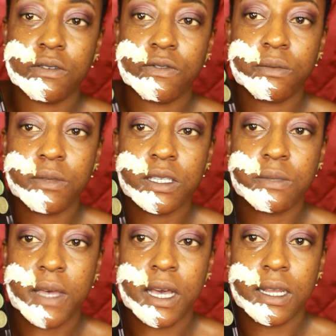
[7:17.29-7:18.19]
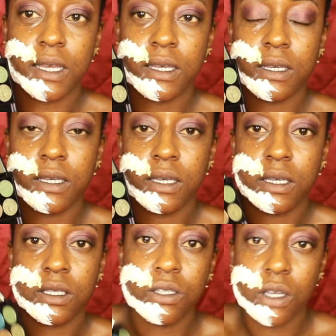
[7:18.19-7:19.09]
from this palette
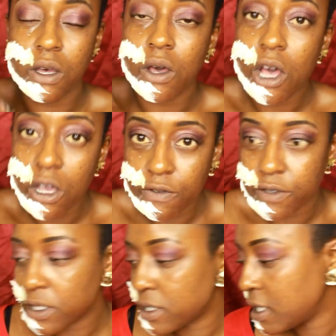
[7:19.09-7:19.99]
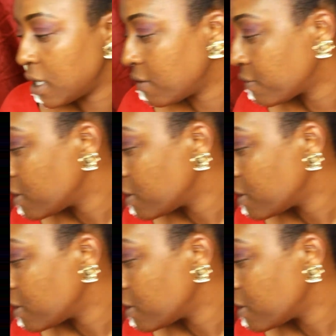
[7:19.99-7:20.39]
to go over the teeth